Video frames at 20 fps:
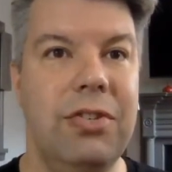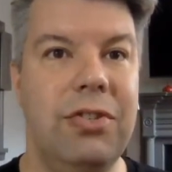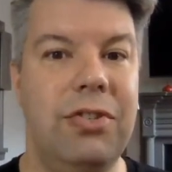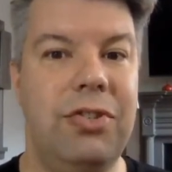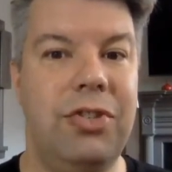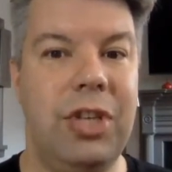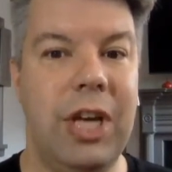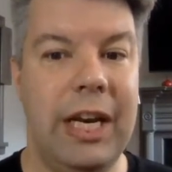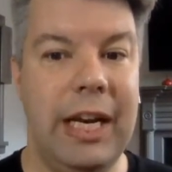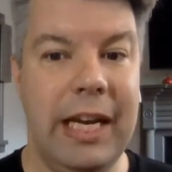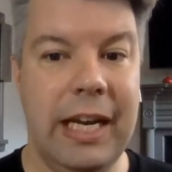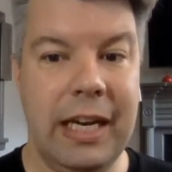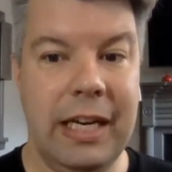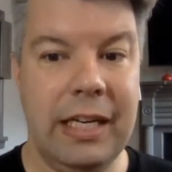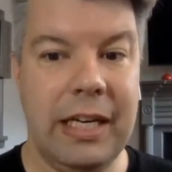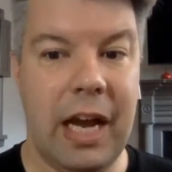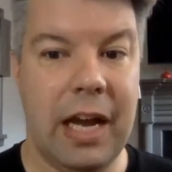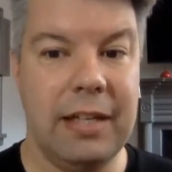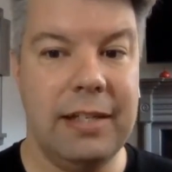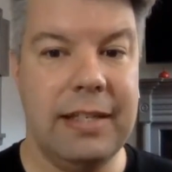
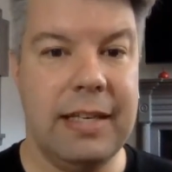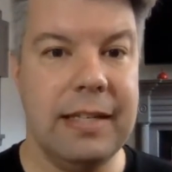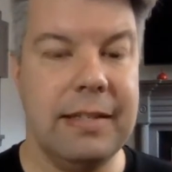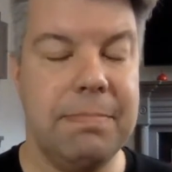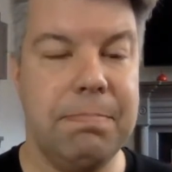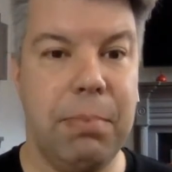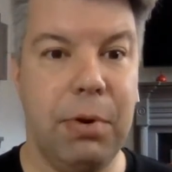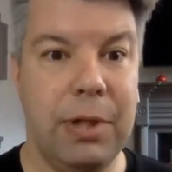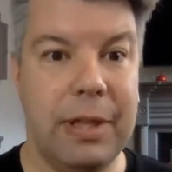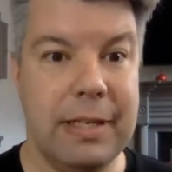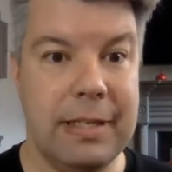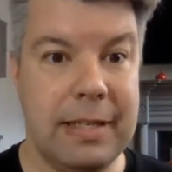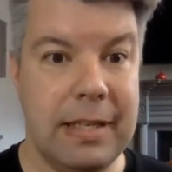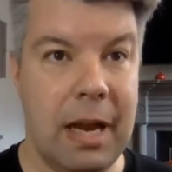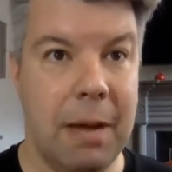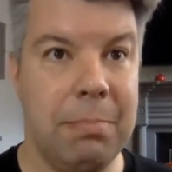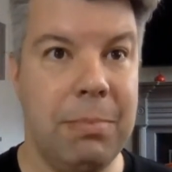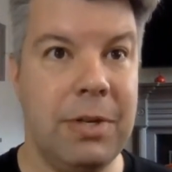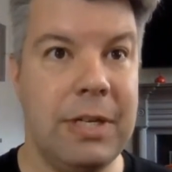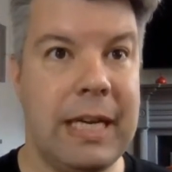Jennyanydots has put this
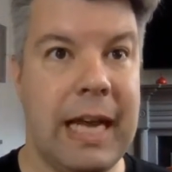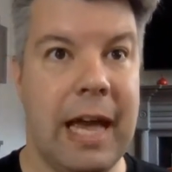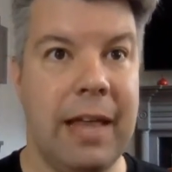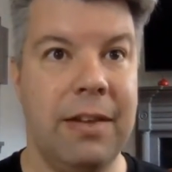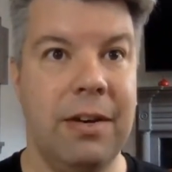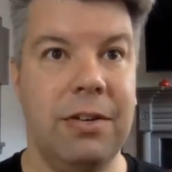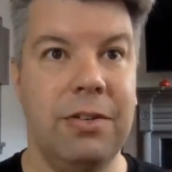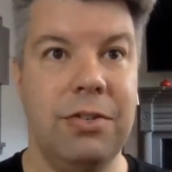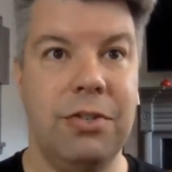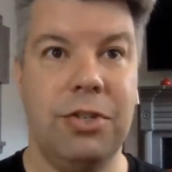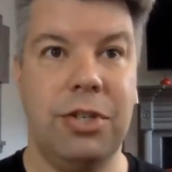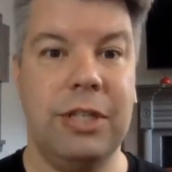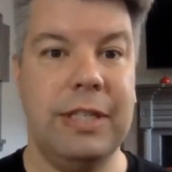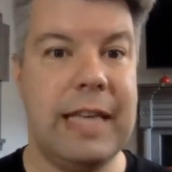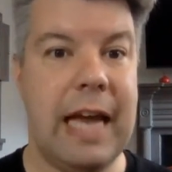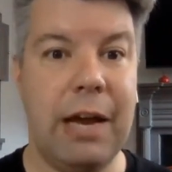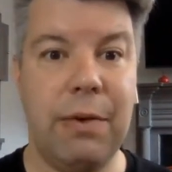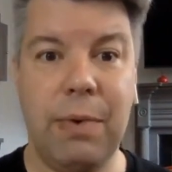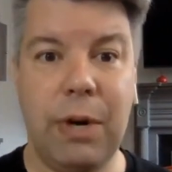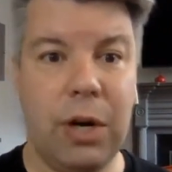number together, and she's
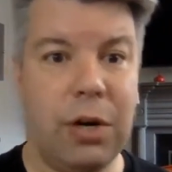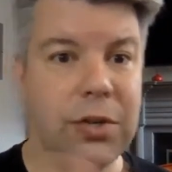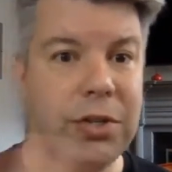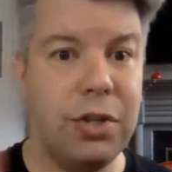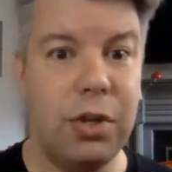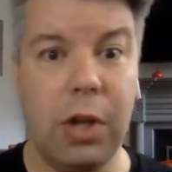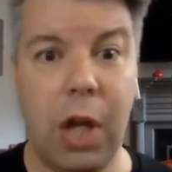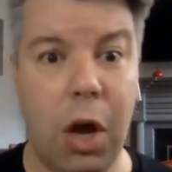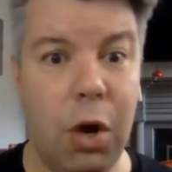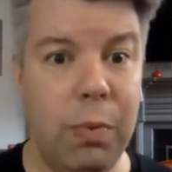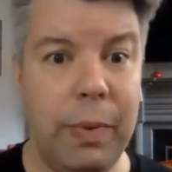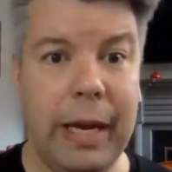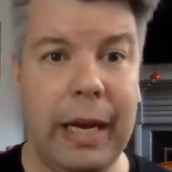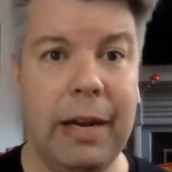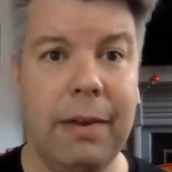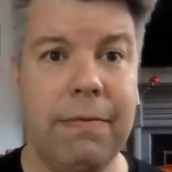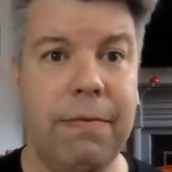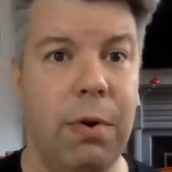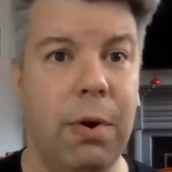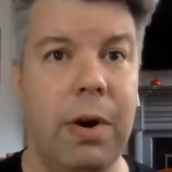had rehearsal all
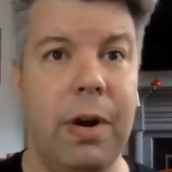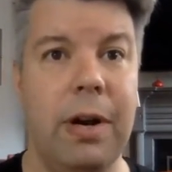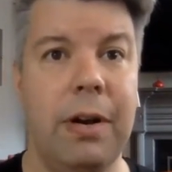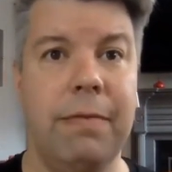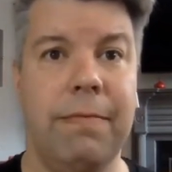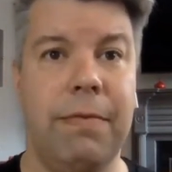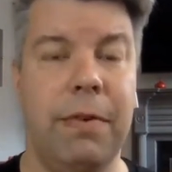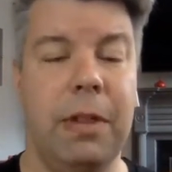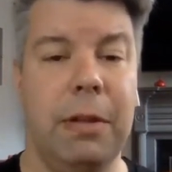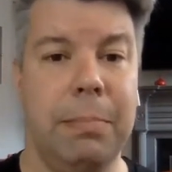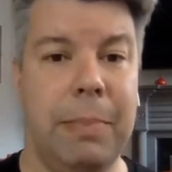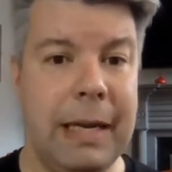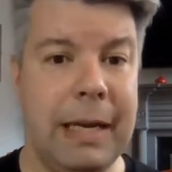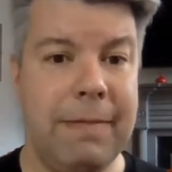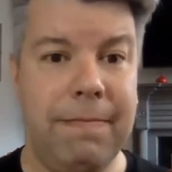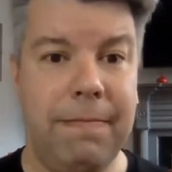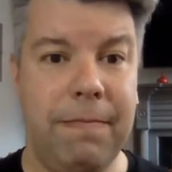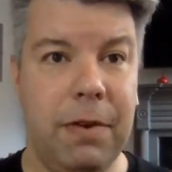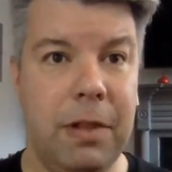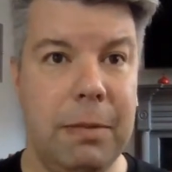week for it for the big
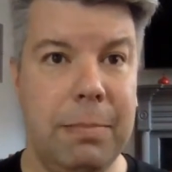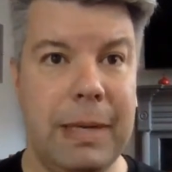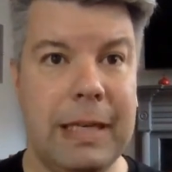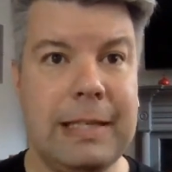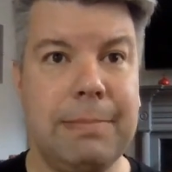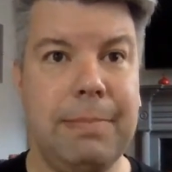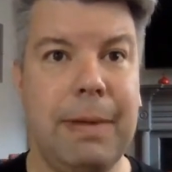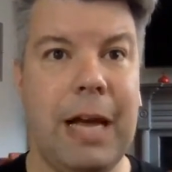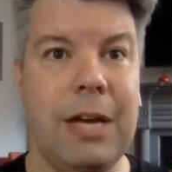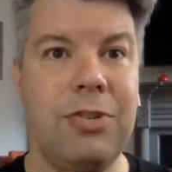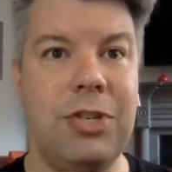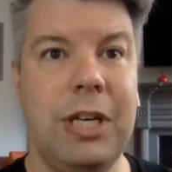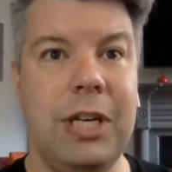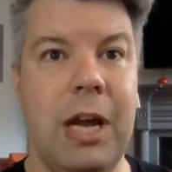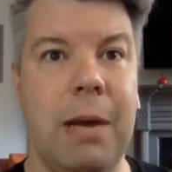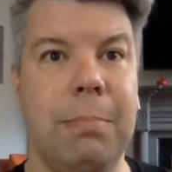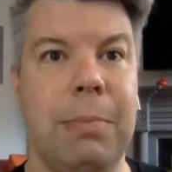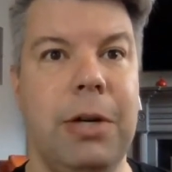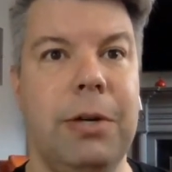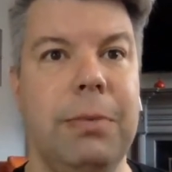for the big splashy
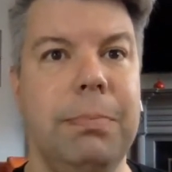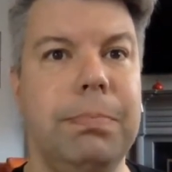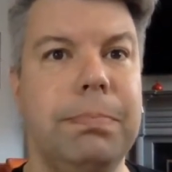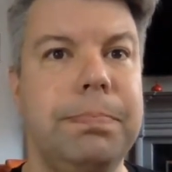number